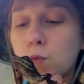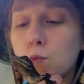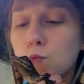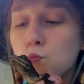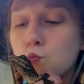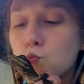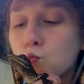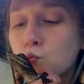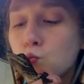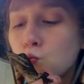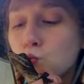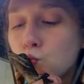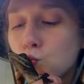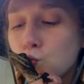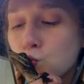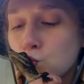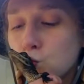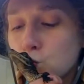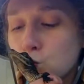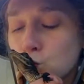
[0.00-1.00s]

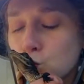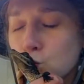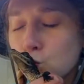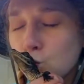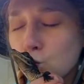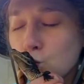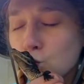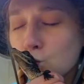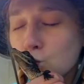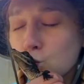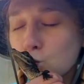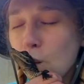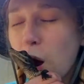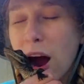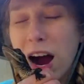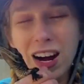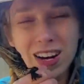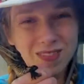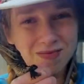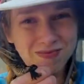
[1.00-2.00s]

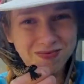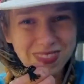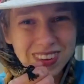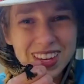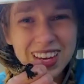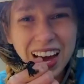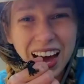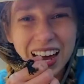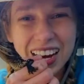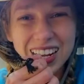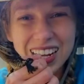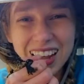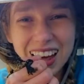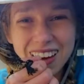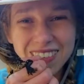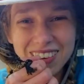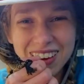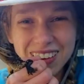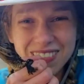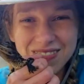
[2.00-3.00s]
Mwah. Gotta
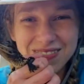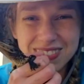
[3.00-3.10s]
love them.